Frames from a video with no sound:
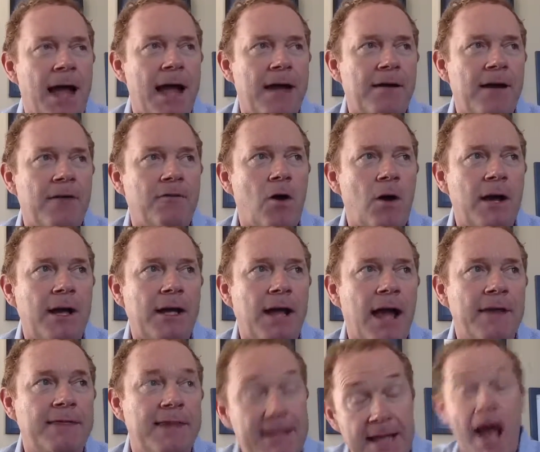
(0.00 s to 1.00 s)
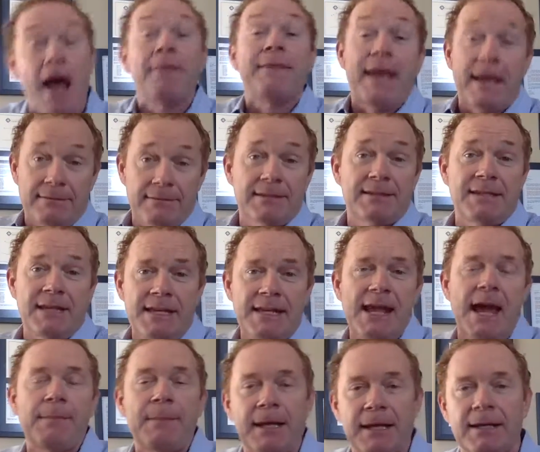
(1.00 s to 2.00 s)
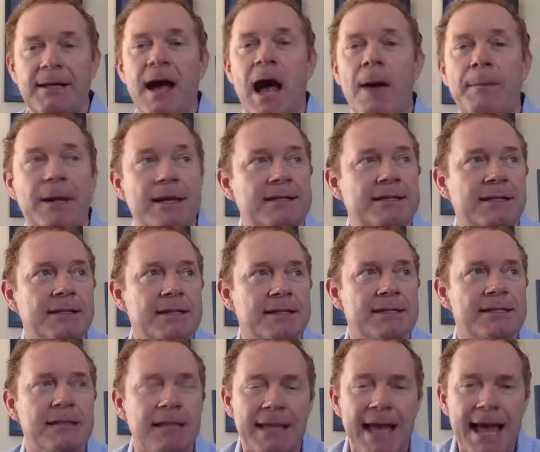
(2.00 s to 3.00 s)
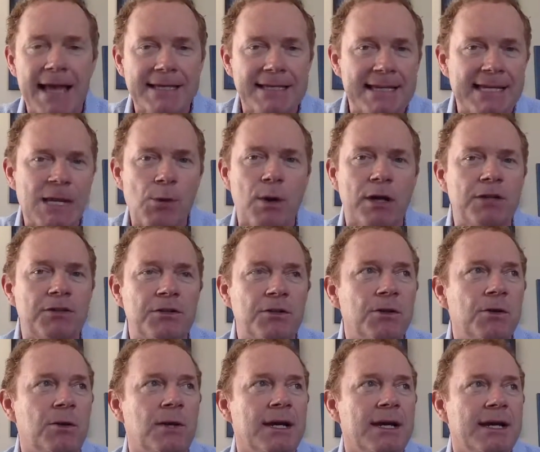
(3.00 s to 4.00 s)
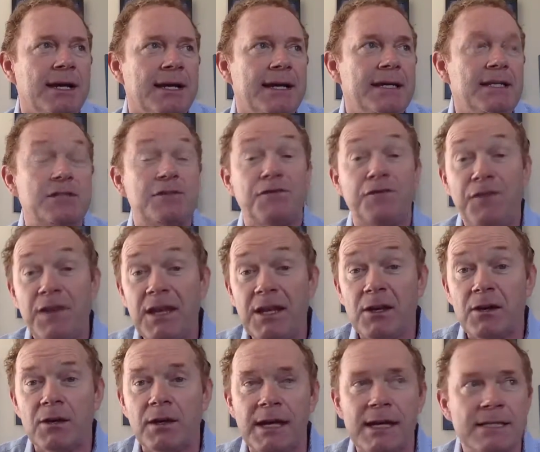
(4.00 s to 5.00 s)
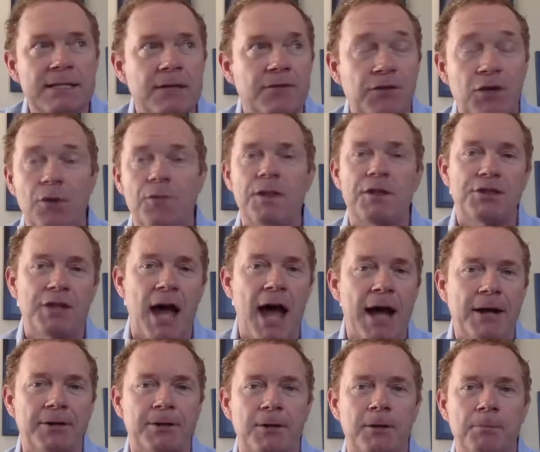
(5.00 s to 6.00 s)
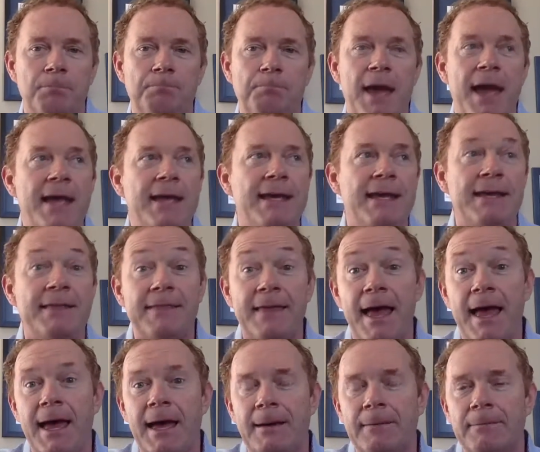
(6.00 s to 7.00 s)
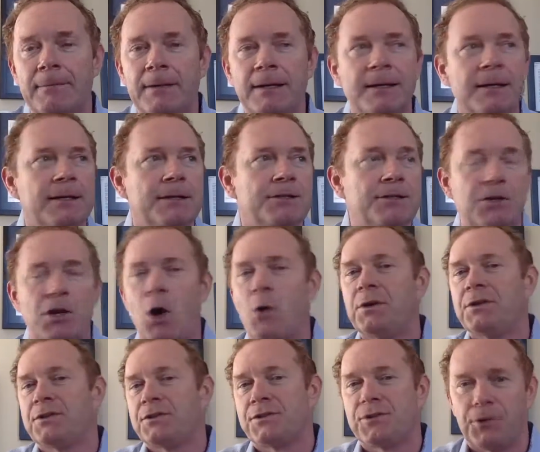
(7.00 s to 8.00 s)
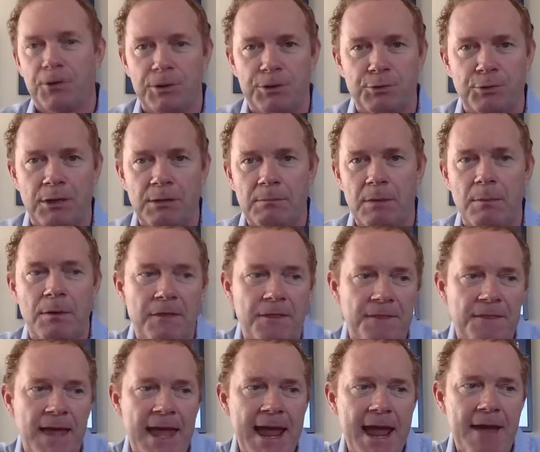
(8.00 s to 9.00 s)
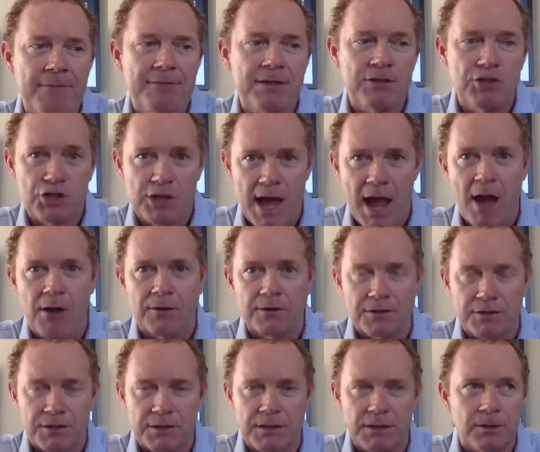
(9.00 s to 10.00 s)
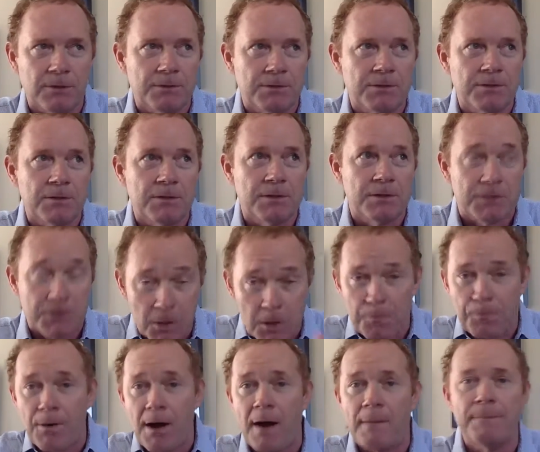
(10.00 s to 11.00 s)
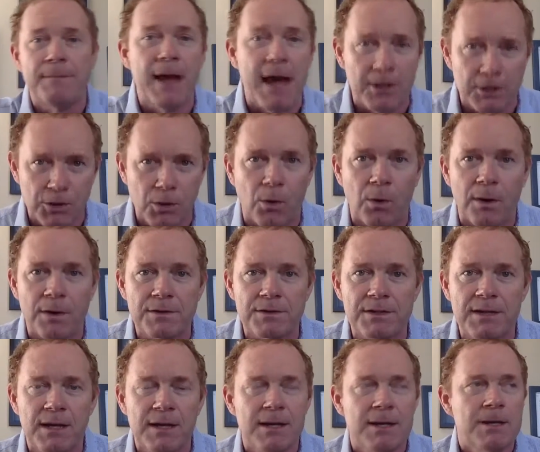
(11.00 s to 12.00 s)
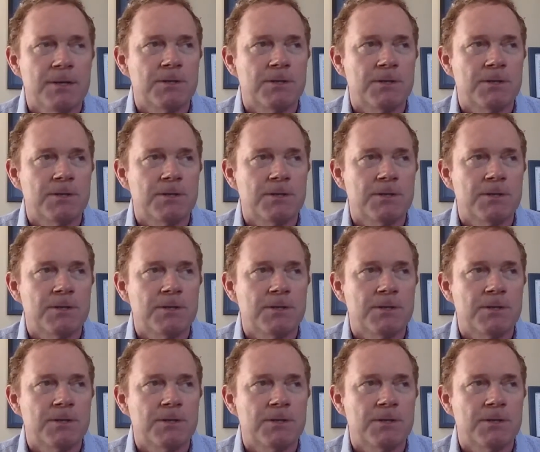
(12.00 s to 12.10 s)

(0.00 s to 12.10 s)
I think on that CD, I made a comment. I said, listen, the last thing you want to do is feel as if you're the doctor begging them to go into surgery. Remember, they have the challenge. It's their problem, not yours.